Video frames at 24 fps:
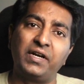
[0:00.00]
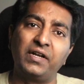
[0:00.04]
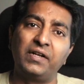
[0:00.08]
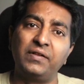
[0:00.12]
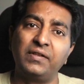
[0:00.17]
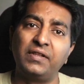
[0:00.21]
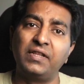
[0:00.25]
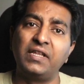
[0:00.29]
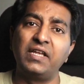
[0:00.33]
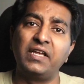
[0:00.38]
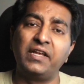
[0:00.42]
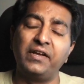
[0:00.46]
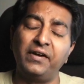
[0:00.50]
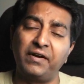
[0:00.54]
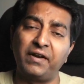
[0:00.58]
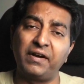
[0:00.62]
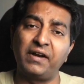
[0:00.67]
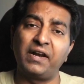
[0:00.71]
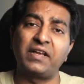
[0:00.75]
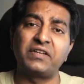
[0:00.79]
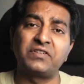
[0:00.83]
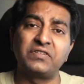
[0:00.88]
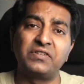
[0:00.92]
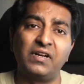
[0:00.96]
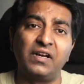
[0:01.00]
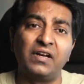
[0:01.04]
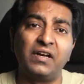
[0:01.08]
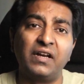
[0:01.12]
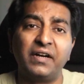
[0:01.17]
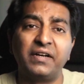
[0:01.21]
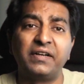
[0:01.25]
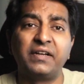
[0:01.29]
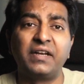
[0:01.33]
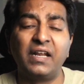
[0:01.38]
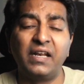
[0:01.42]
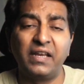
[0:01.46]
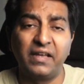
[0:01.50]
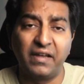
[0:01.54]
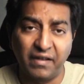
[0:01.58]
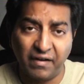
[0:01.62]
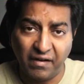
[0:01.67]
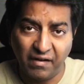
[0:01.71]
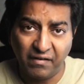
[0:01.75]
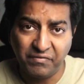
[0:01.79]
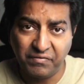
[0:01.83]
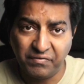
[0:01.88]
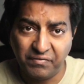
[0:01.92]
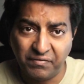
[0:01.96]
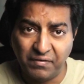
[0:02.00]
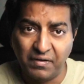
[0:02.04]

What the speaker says: the International Telegraph